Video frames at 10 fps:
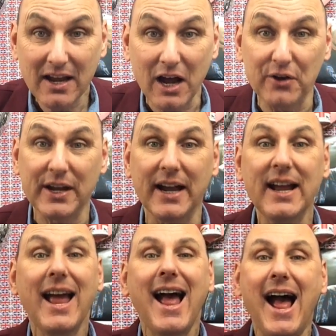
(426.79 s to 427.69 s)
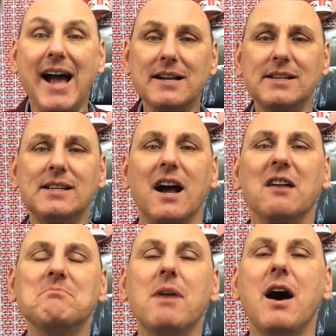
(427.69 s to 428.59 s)
okay, as
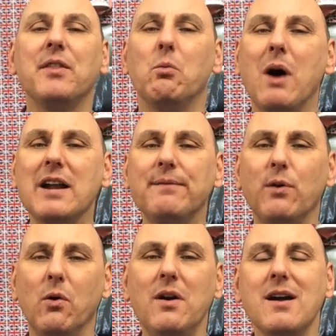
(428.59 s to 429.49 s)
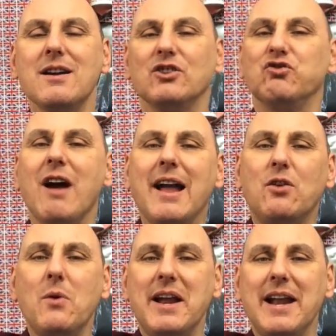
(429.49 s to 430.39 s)
sung by the wonderful drag
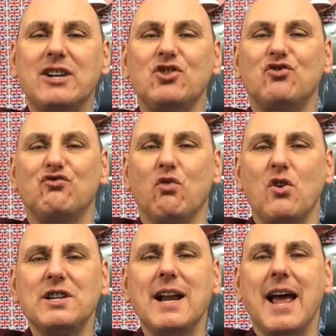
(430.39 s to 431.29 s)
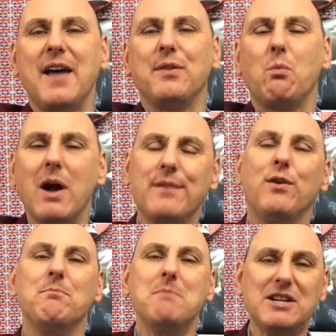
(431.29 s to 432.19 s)
queen extraordinaire, the
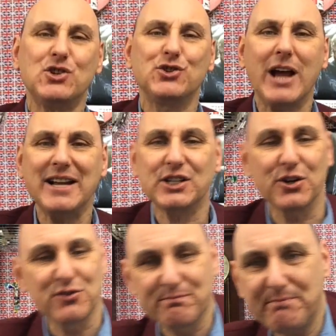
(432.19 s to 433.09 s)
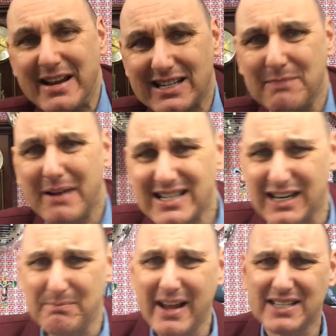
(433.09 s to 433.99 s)
wonderful Miss Jason, who's busy,
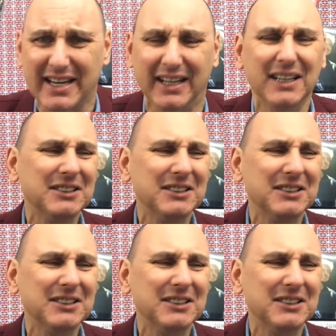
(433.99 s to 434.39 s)
busy, busy.